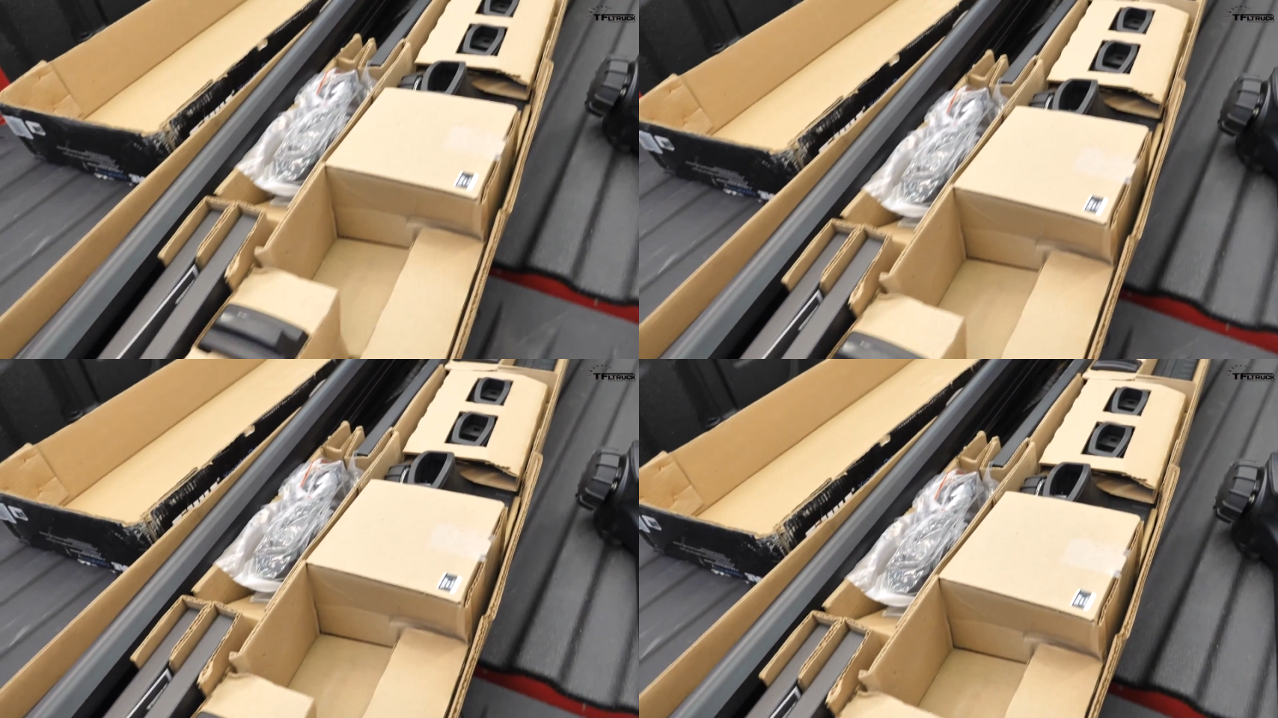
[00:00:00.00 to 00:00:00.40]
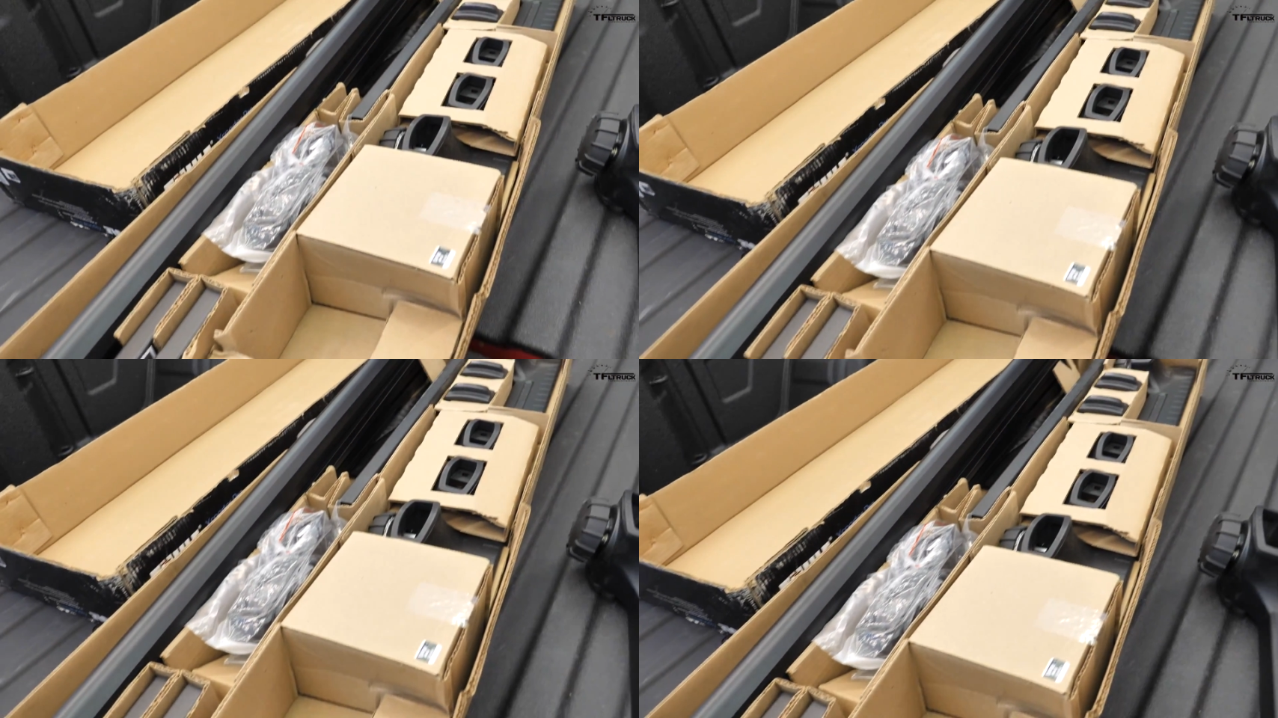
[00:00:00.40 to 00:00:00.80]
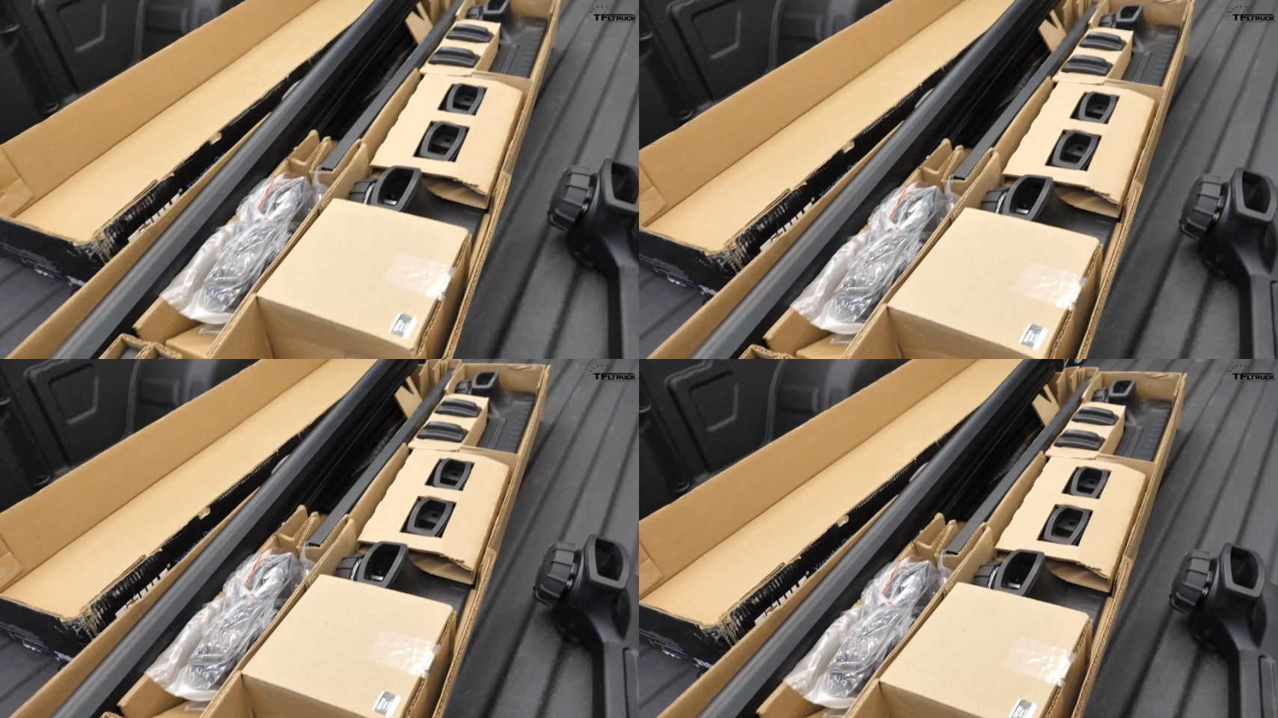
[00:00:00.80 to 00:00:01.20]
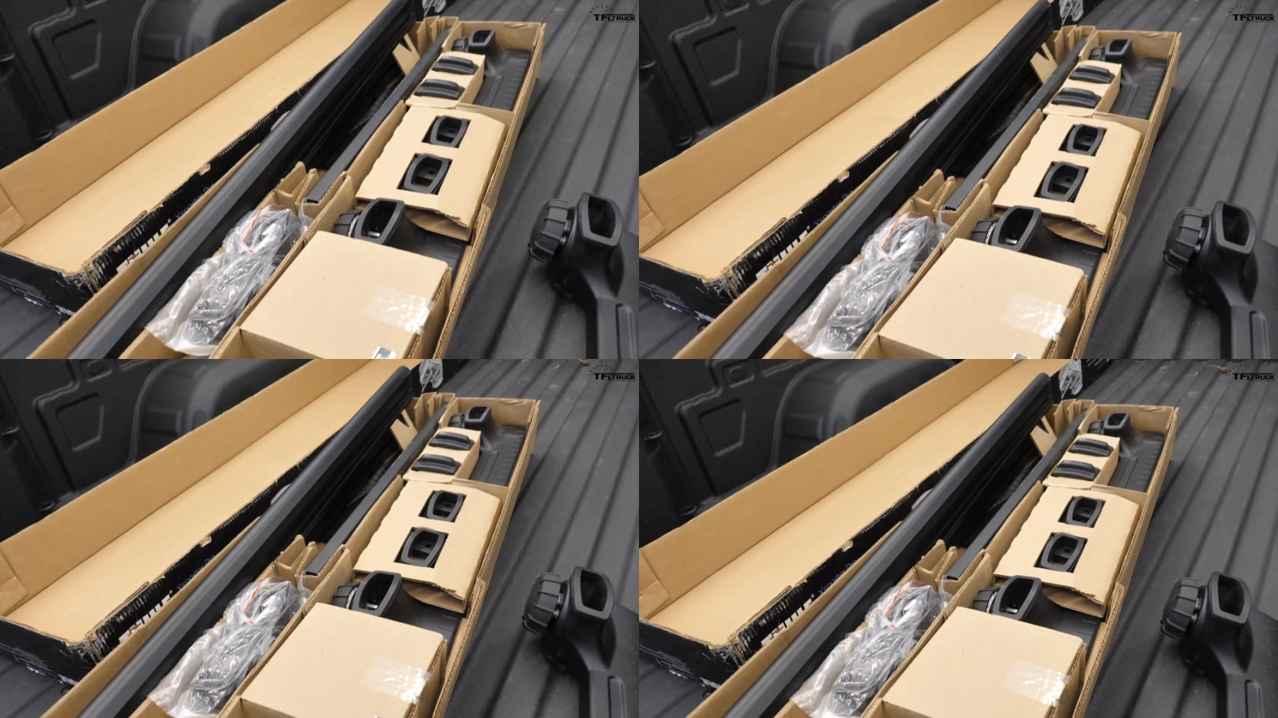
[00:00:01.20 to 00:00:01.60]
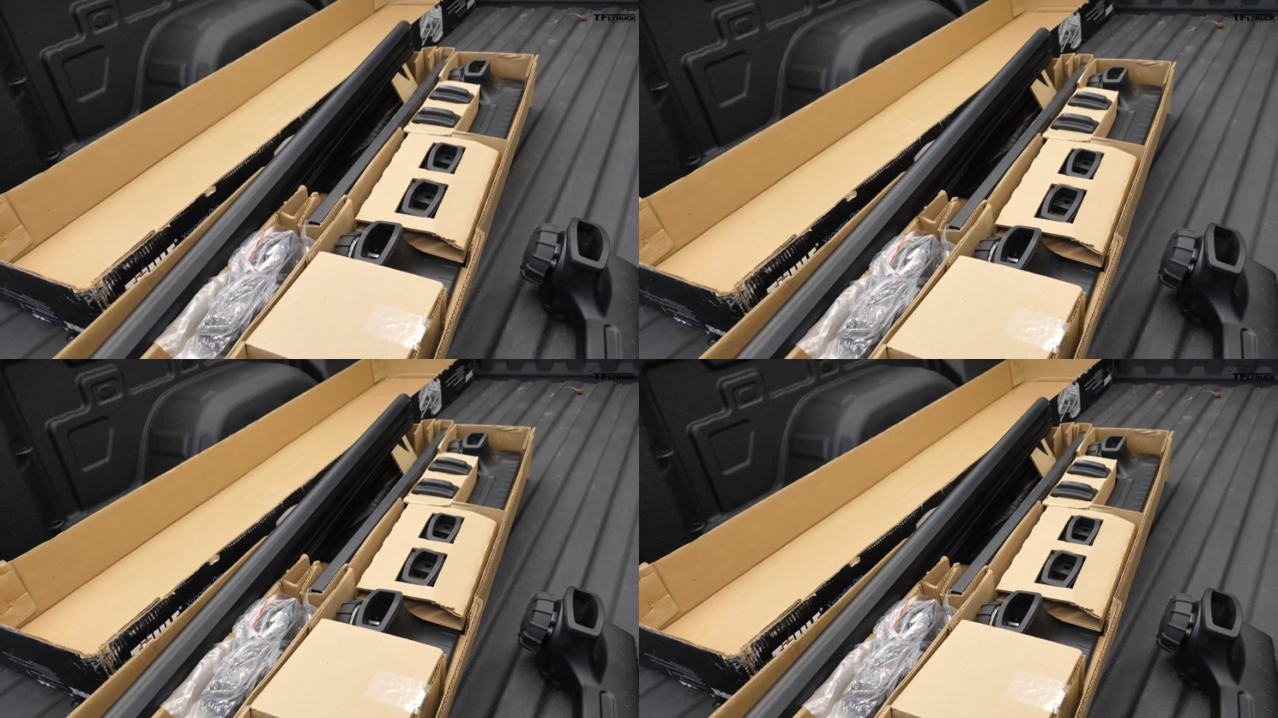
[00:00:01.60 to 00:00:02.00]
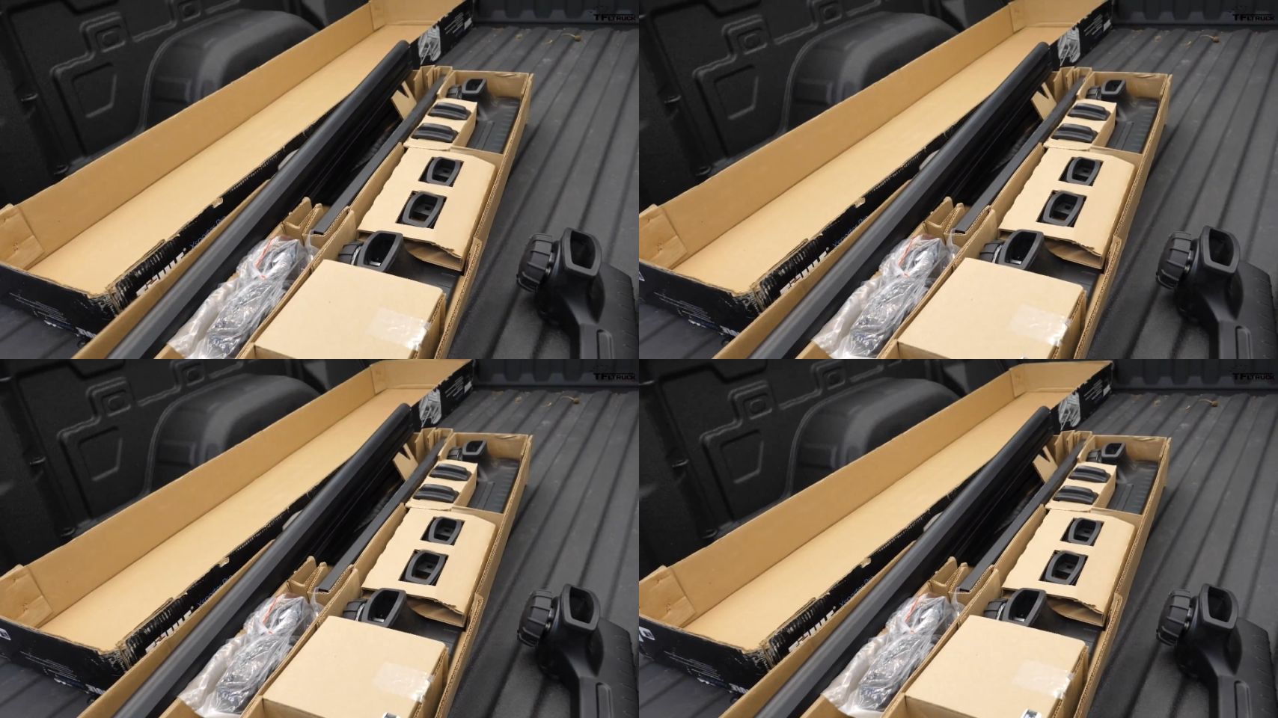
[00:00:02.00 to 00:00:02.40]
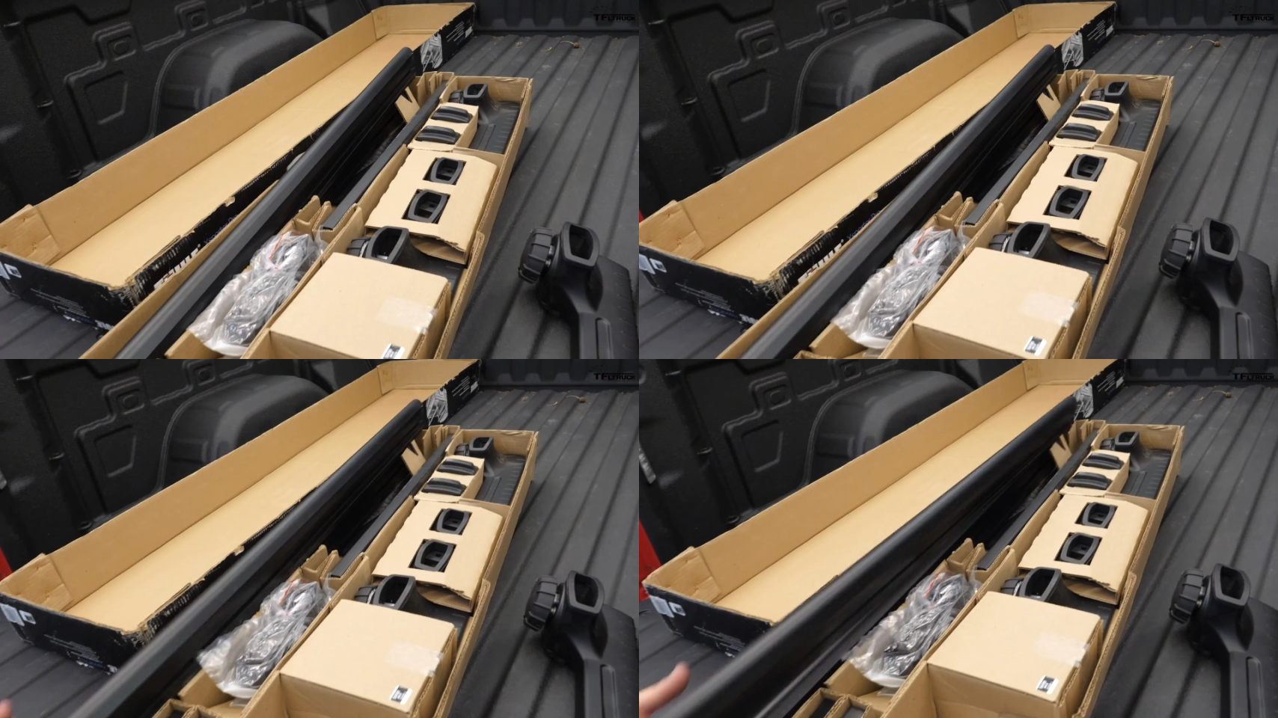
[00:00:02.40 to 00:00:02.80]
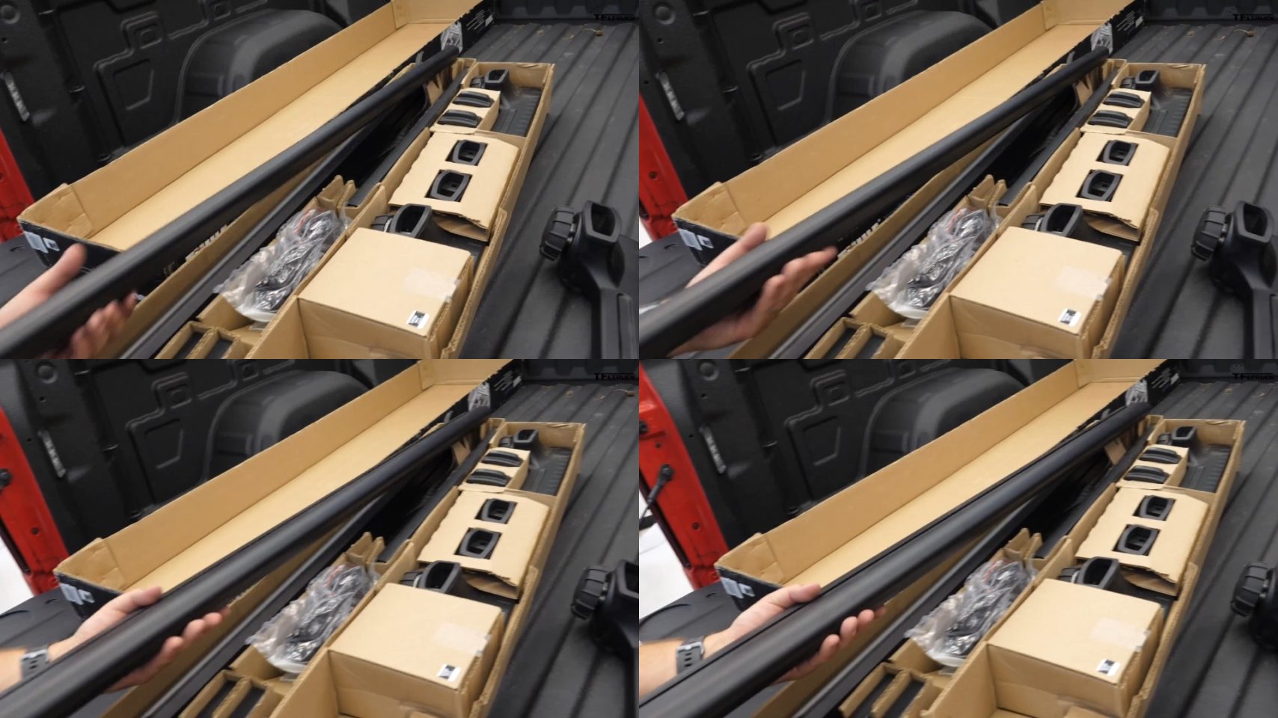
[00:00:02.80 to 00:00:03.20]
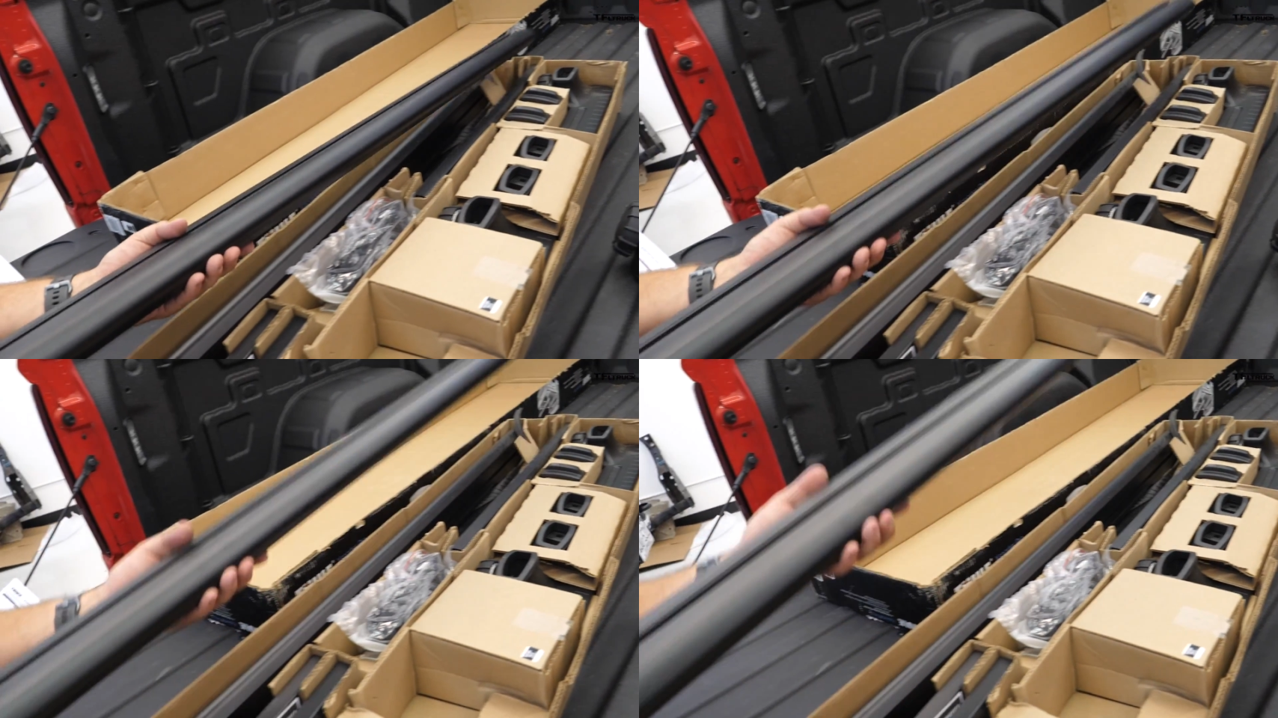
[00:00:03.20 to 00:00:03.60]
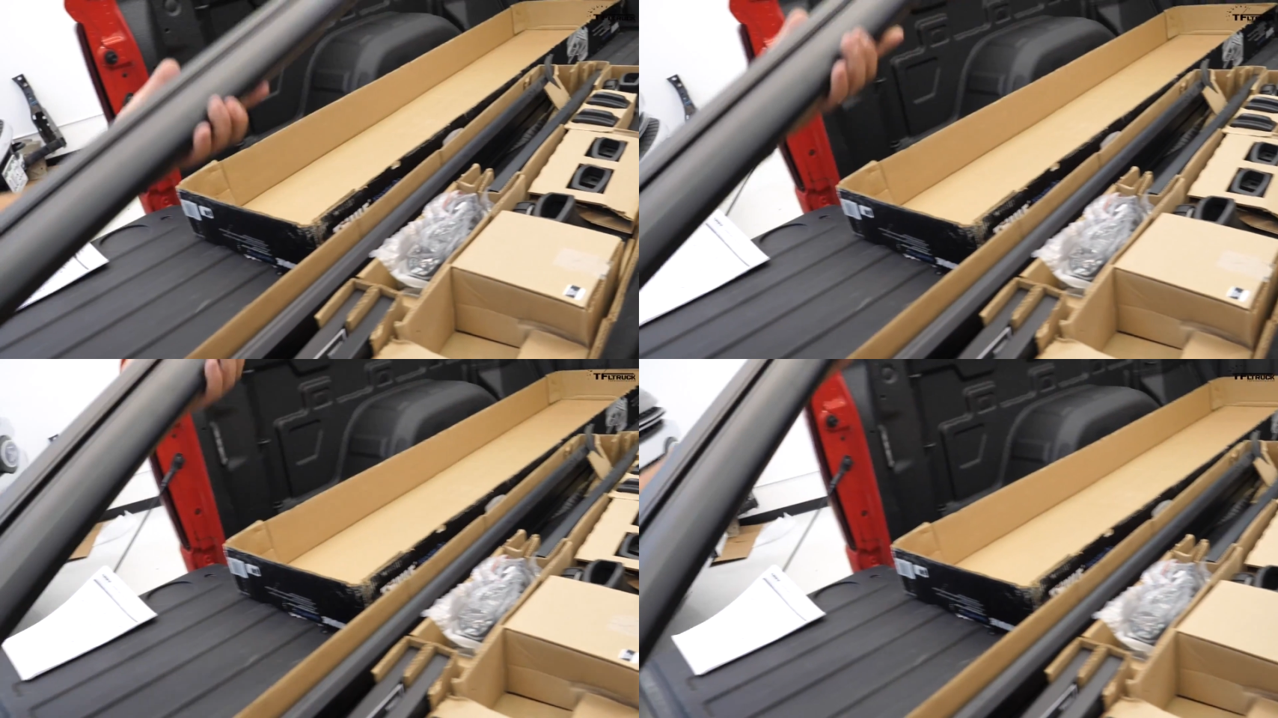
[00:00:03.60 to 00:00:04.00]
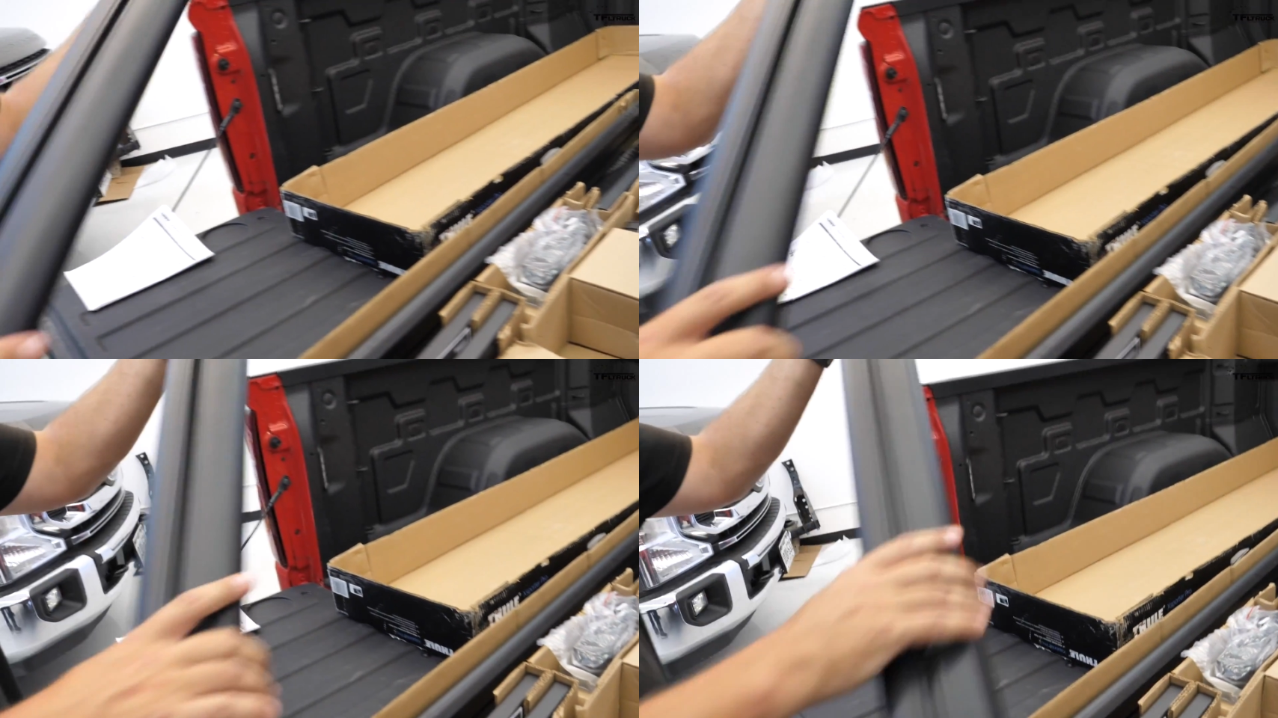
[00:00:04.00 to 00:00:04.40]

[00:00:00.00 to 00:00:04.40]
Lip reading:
Nobody's mouth can be seen.